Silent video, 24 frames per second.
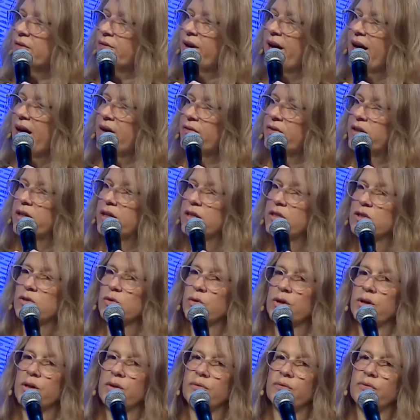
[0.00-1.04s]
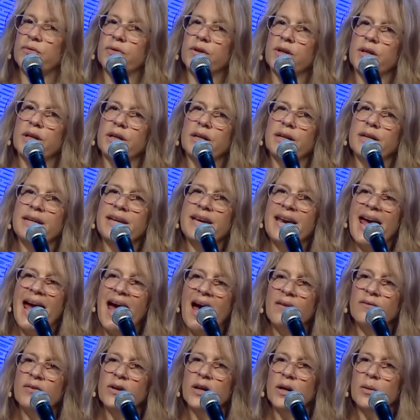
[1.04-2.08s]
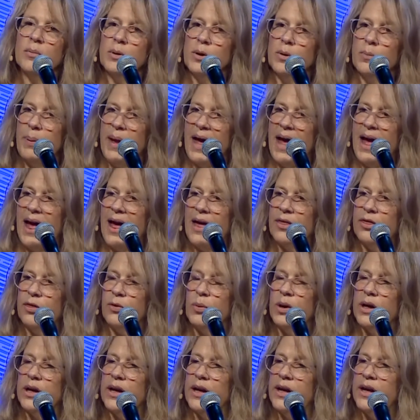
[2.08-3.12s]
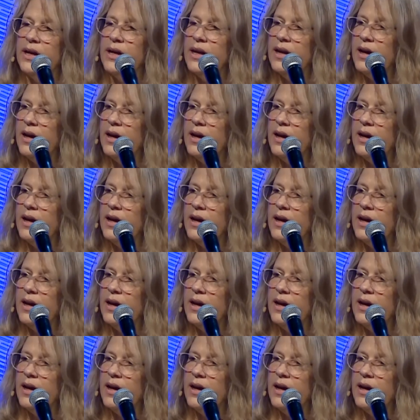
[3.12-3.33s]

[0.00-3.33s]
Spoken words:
of having a sort of navigable pathway